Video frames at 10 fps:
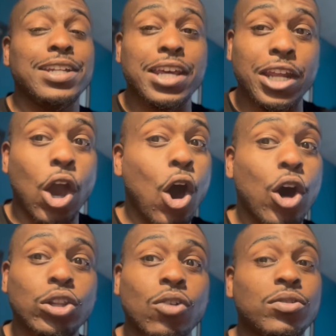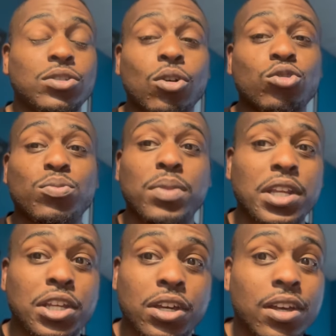Diddy all over social
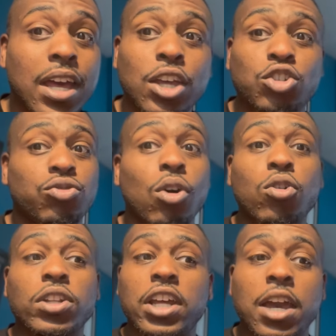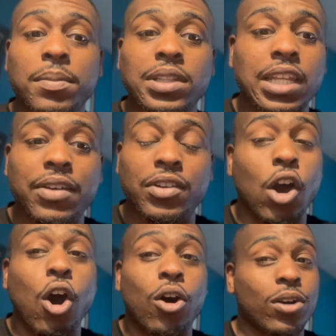media, trolling him and leaving
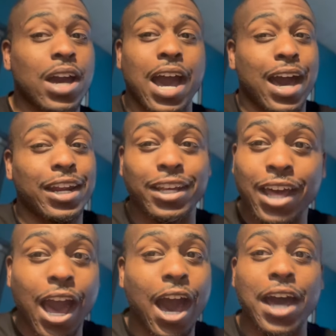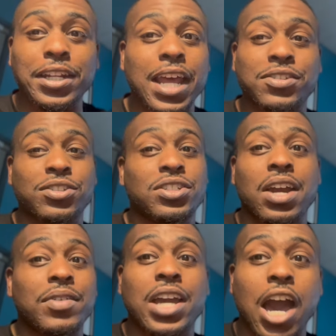all kind of
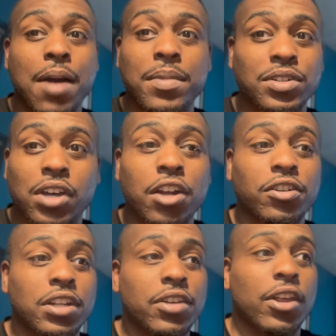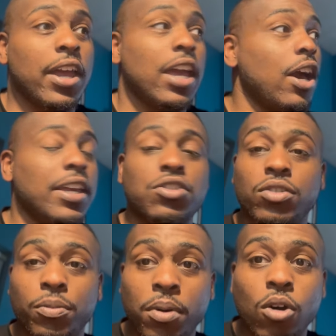unnecessary comments underneath each of
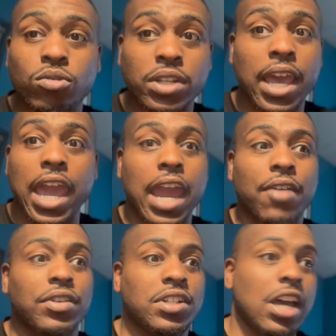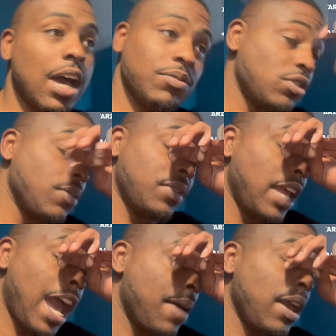the posts. Every time something
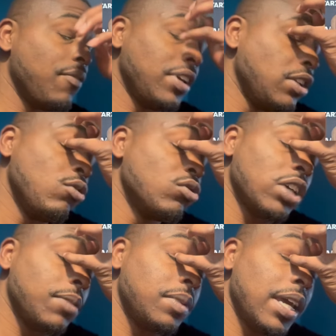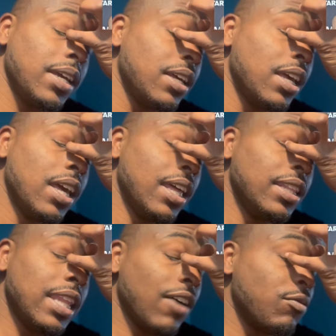happens, every news update,
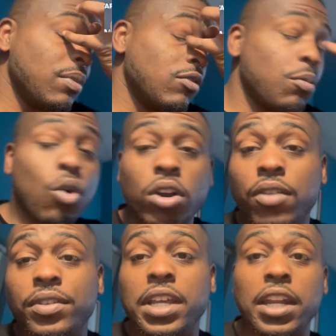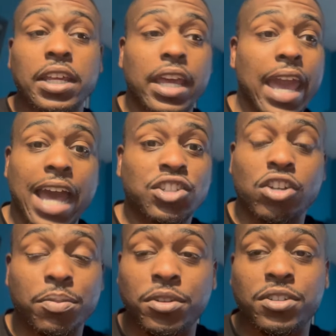that would be reported if Diddy. He has
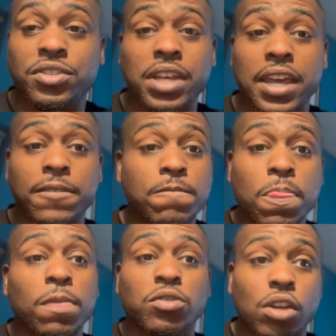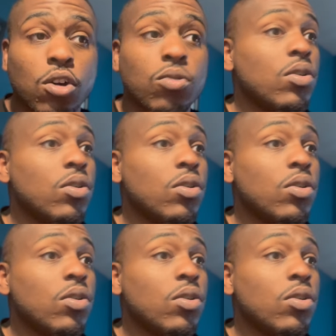something to say. So